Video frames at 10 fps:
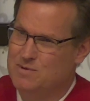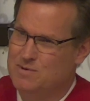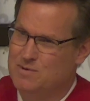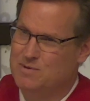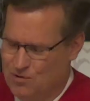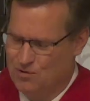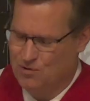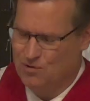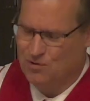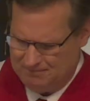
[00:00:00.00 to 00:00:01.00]
ready for
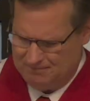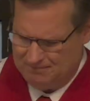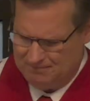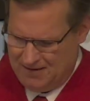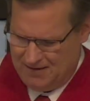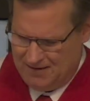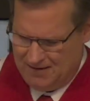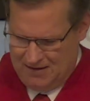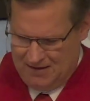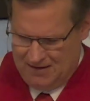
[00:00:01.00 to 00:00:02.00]
it.
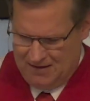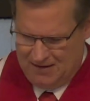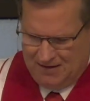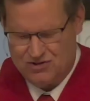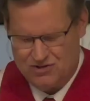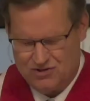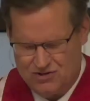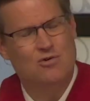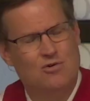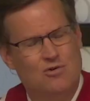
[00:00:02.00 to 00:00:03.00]
When the state
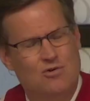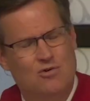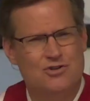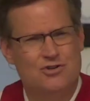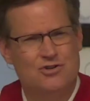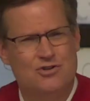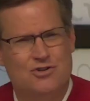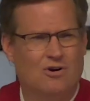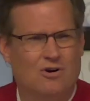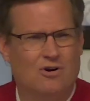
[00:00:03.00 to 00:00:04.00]
requires
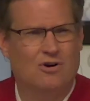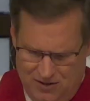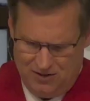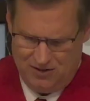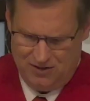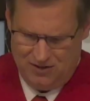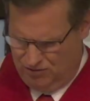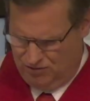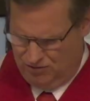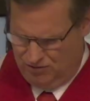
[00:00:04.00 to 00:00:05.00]
you or me to
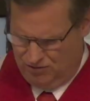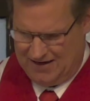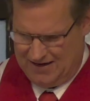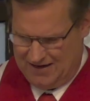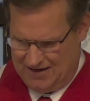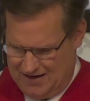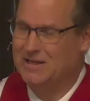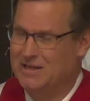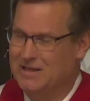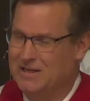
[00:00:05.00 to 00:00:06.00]
do what God
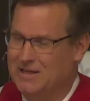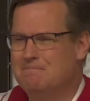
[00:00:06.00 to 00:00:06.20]
forbids,